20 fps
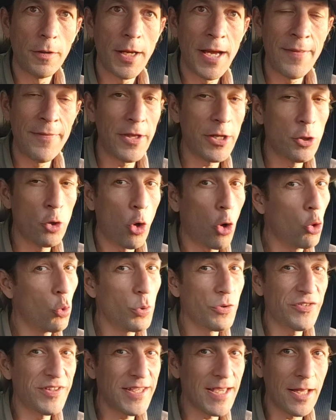And they're not
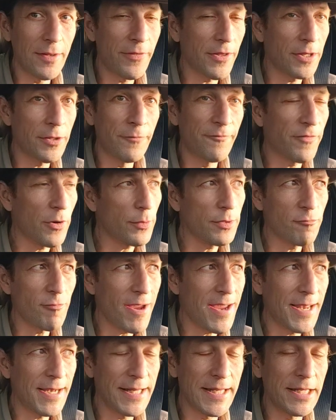always yet, they're very
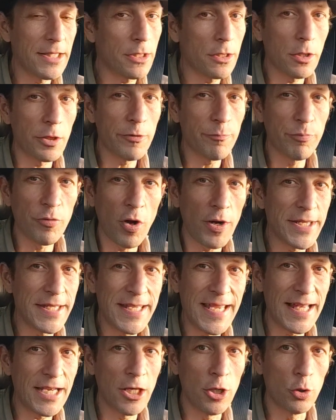rarely kind of bright
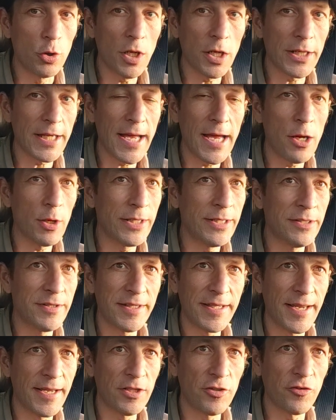yellow like our
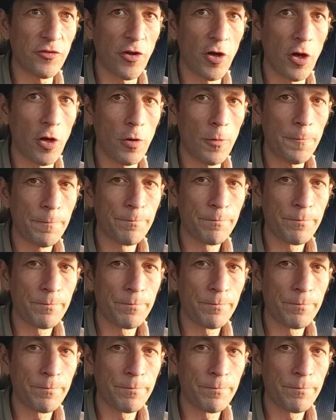indicators are.